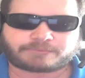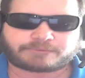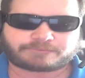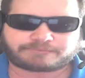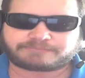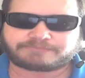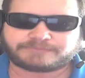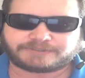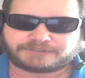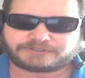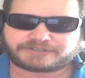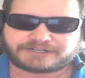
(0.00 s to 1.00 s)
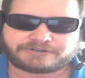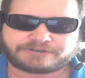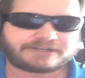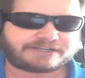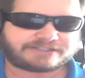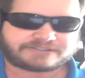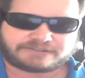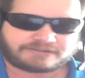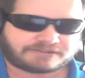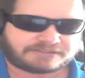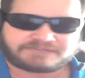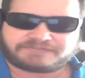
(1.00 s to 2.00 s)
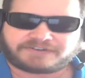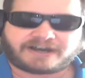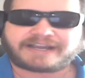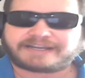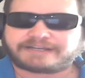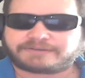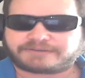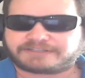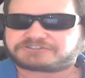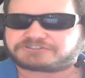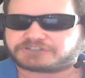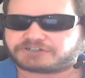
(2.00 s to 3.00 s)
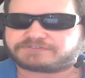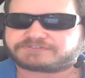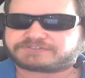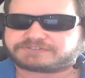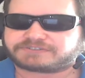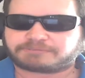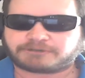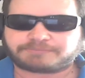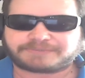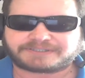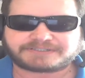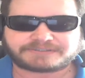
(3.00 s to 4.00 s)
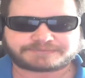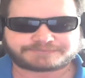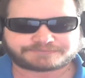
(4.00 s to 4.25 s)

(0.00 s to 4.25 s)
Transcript: when you're gonna hear it and it's fine. It serves the purpose.